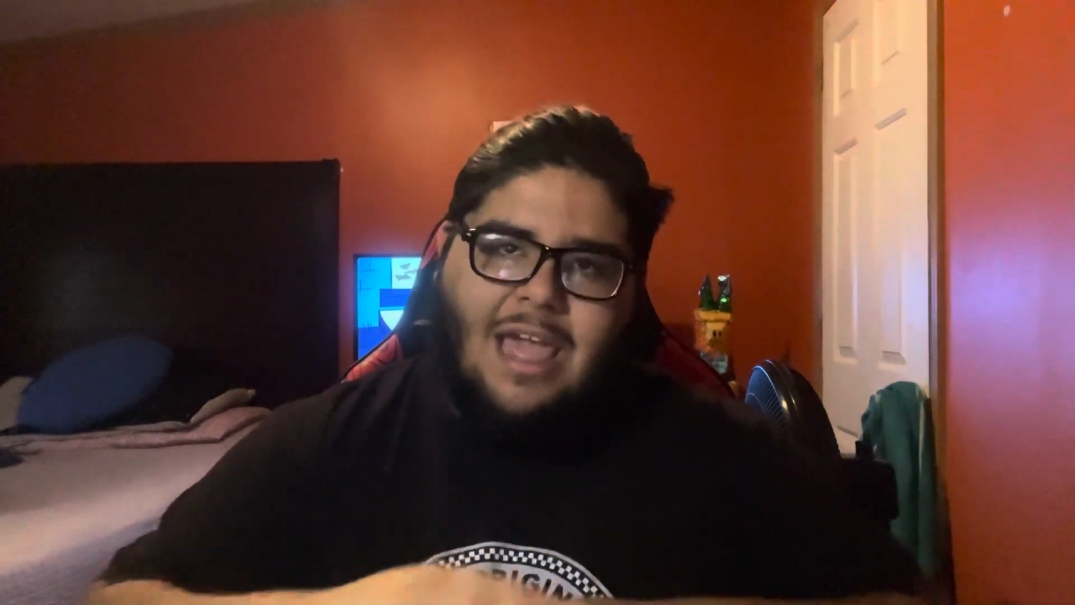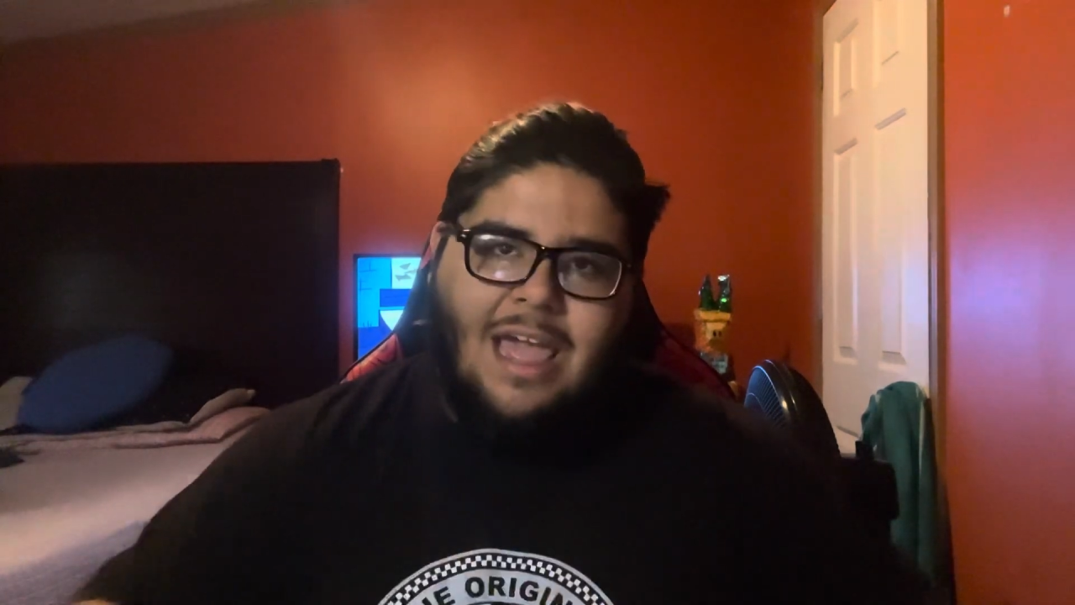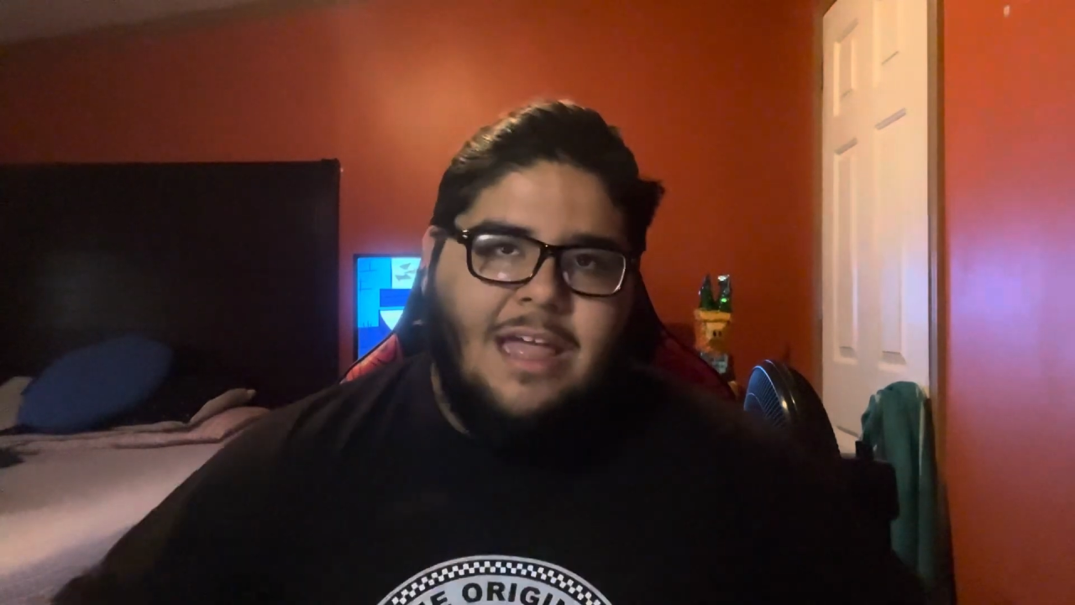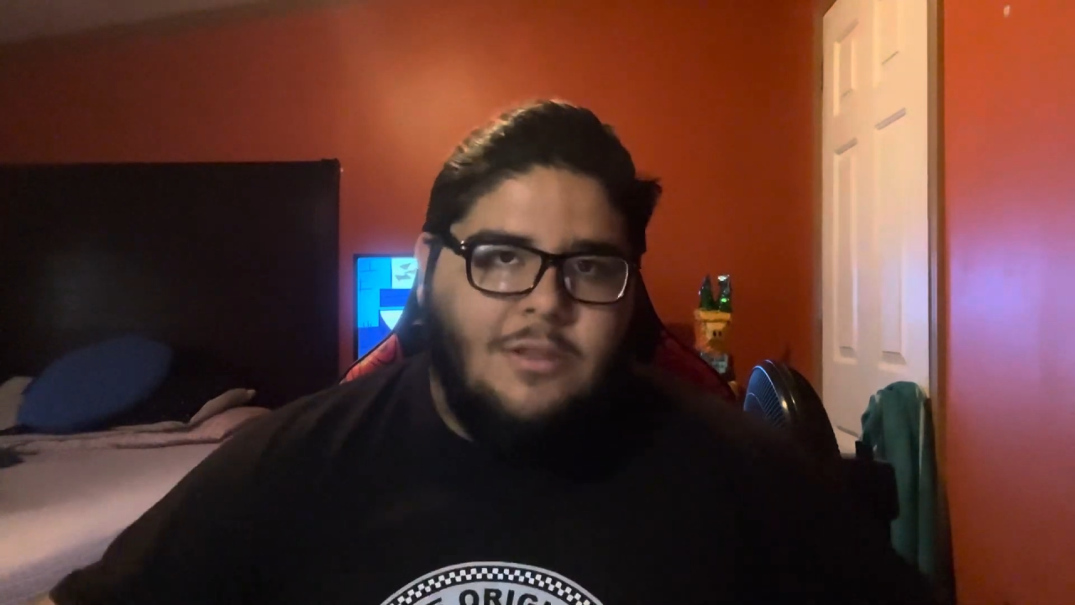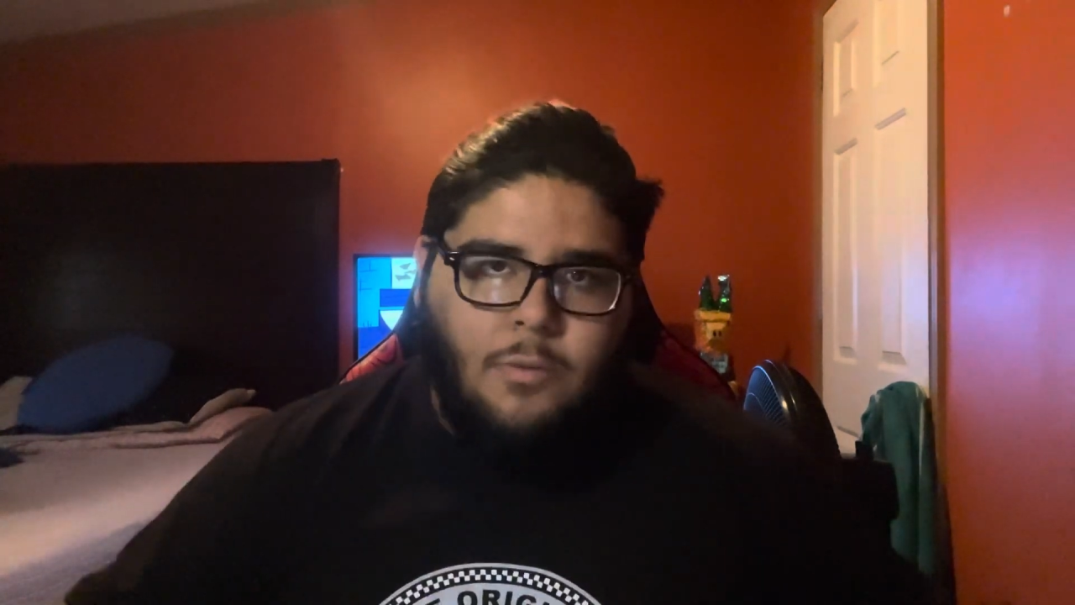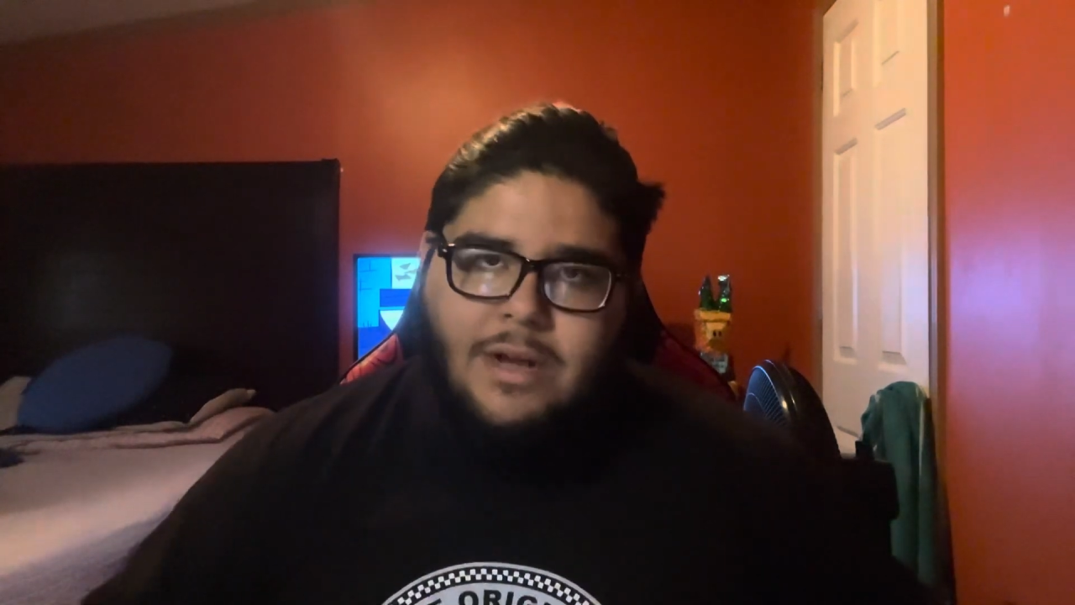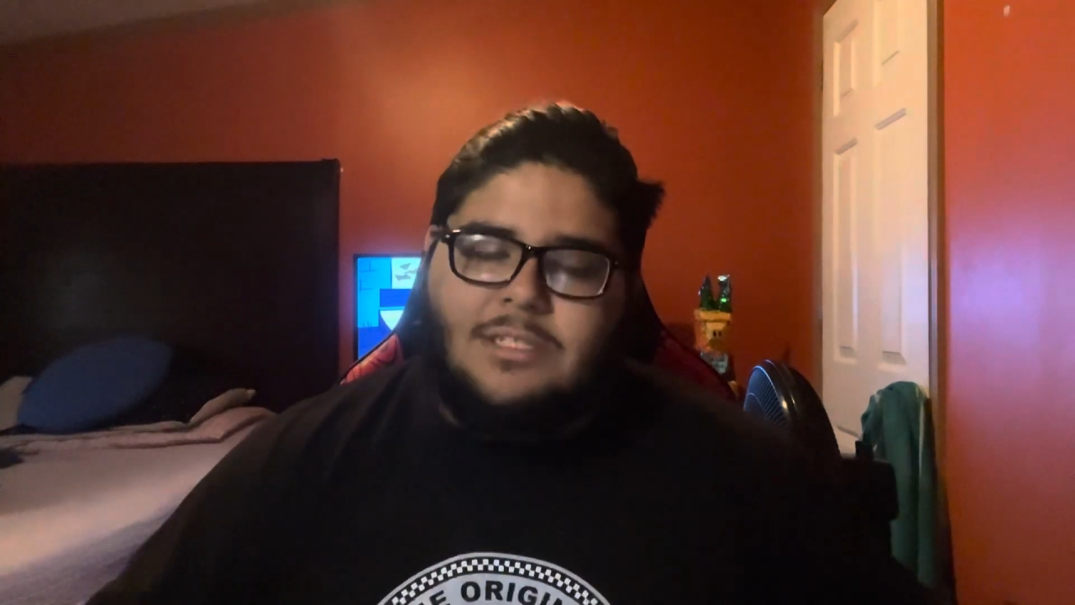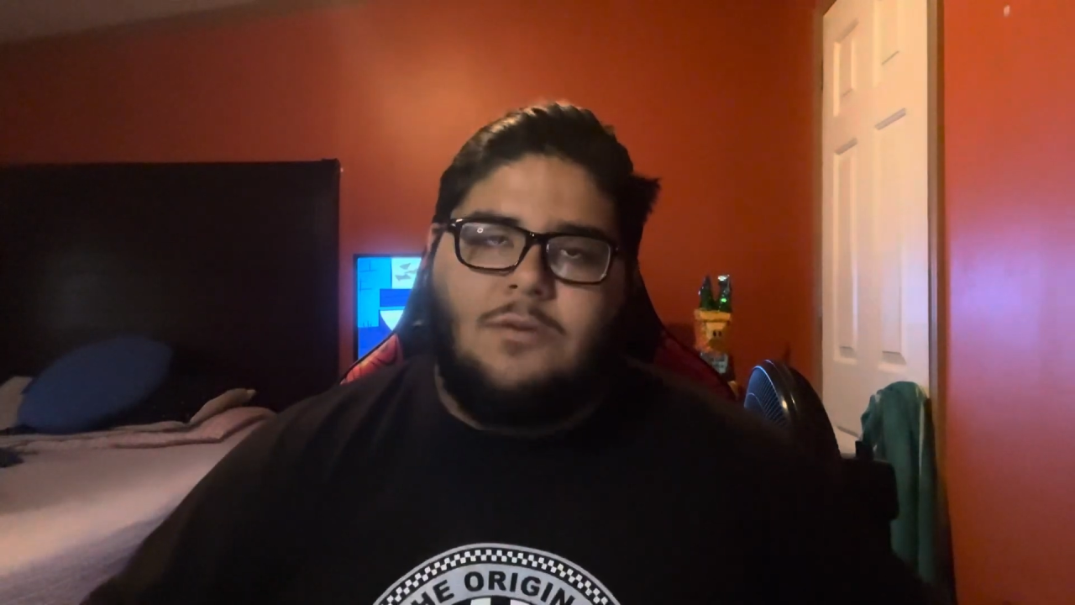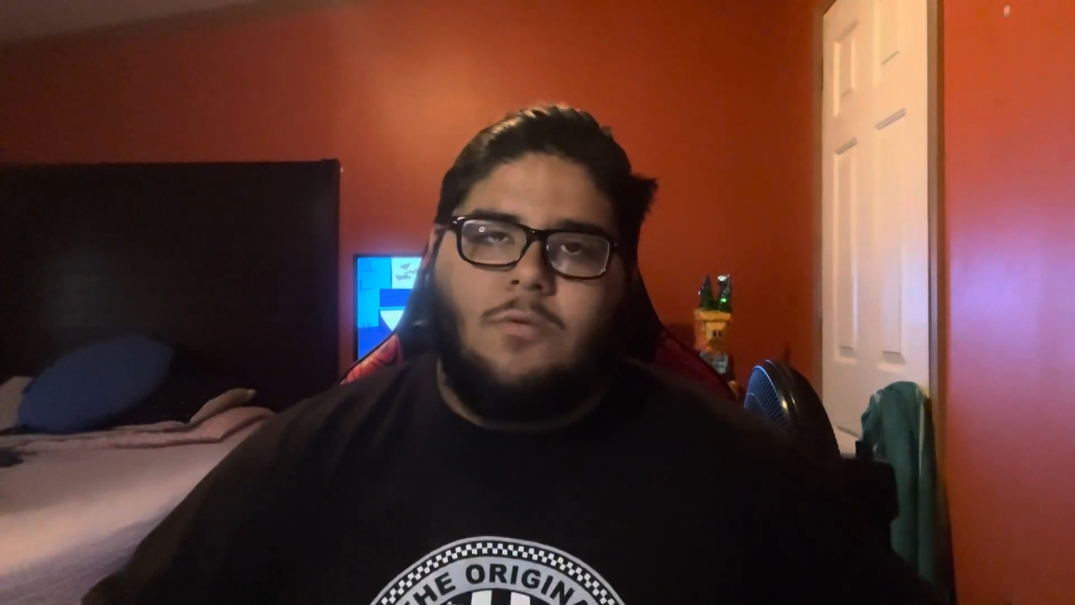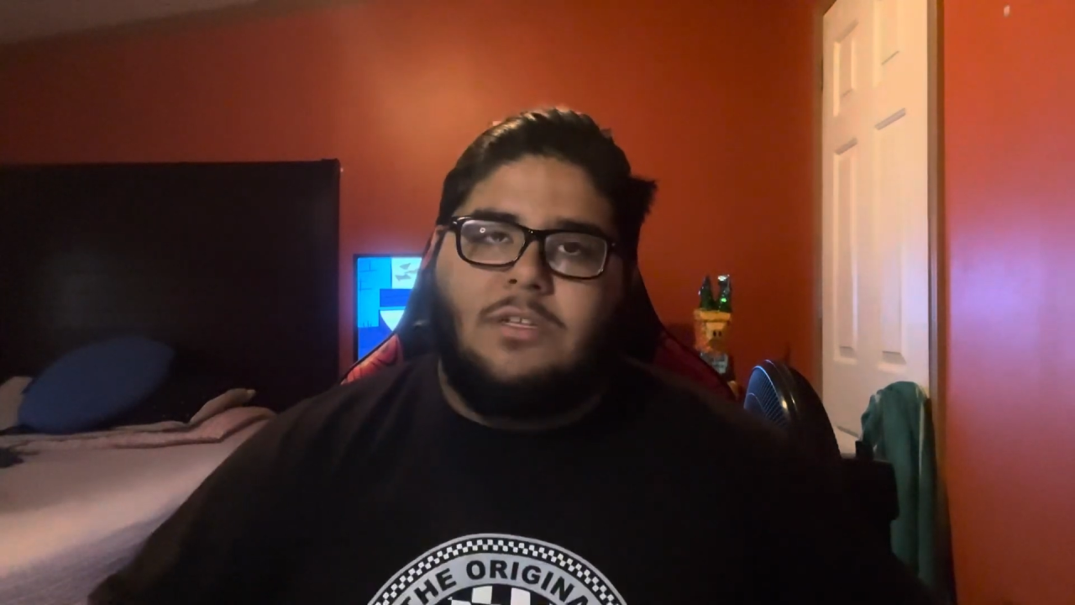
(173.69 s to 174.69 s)
in the
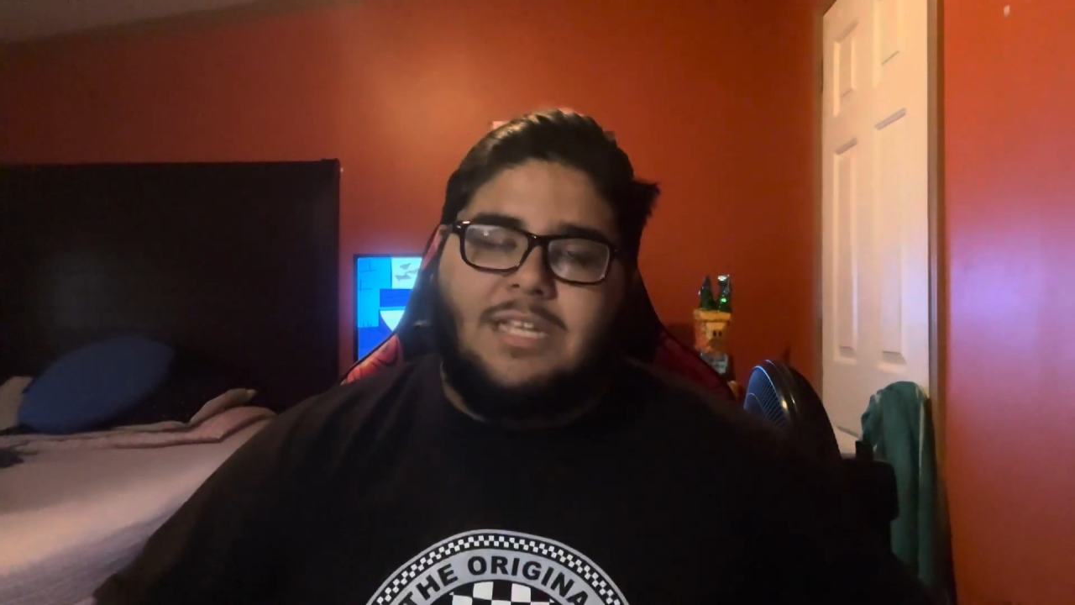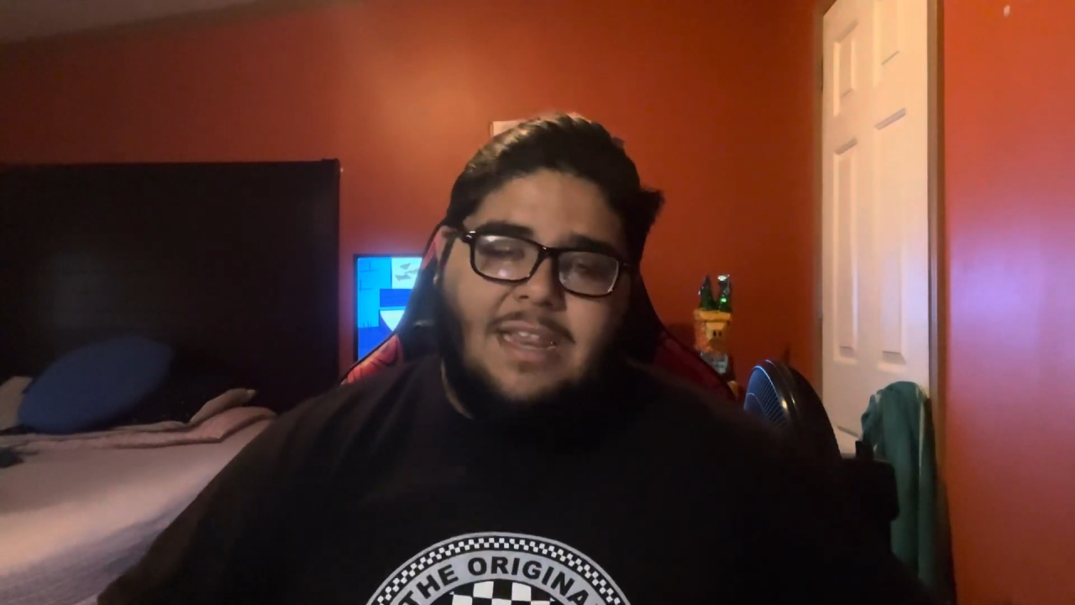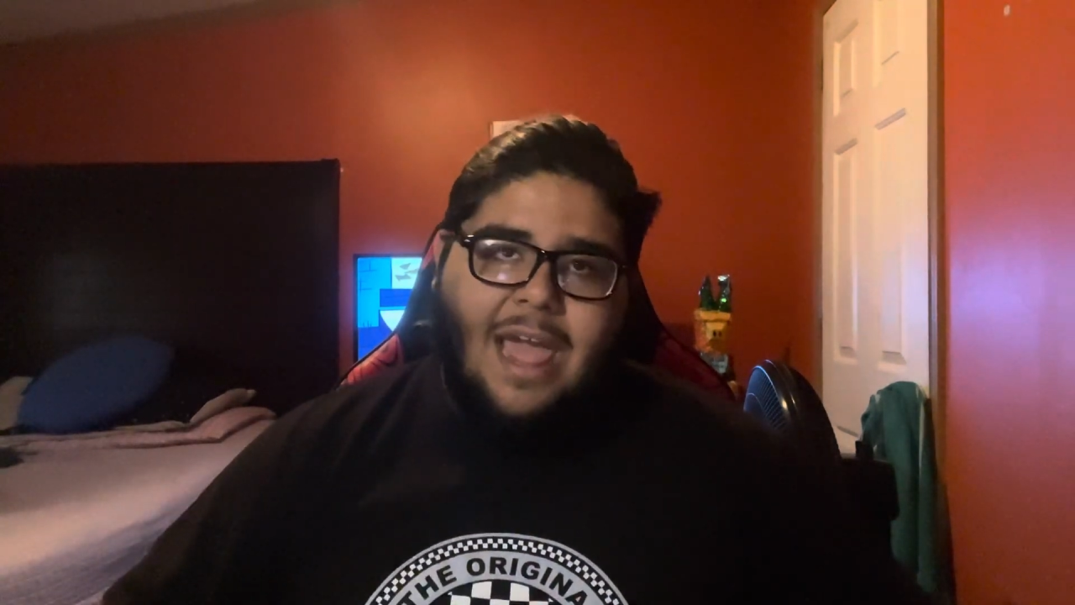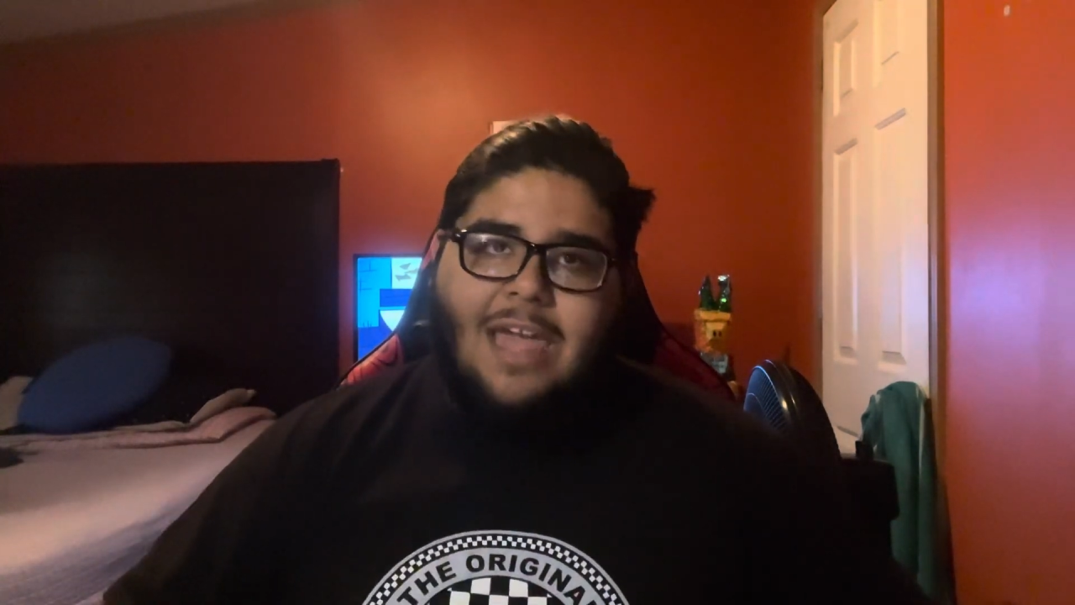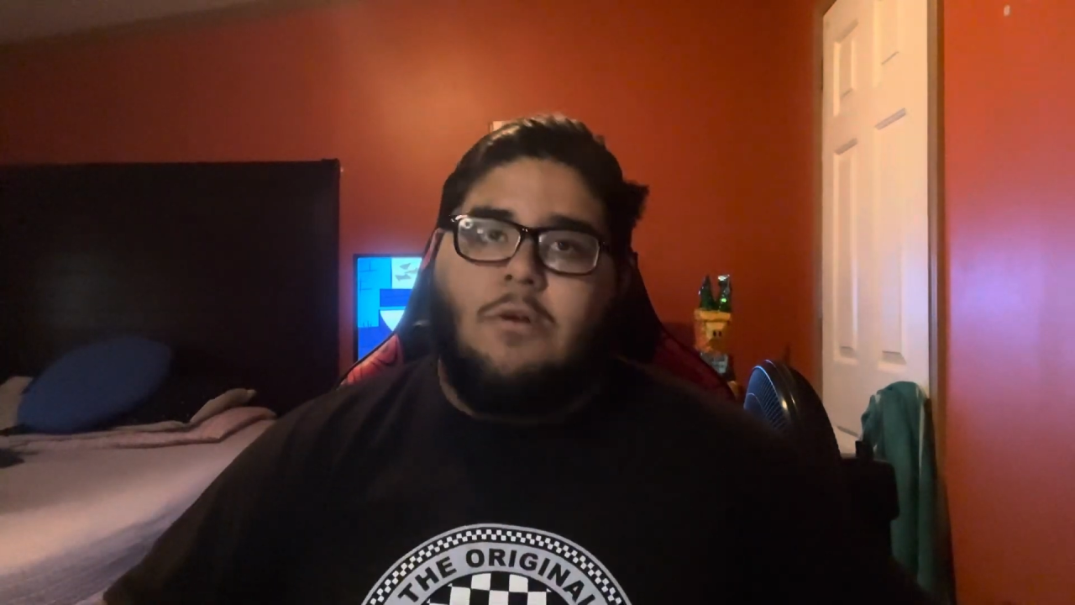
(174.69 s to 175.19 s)
wrestling world today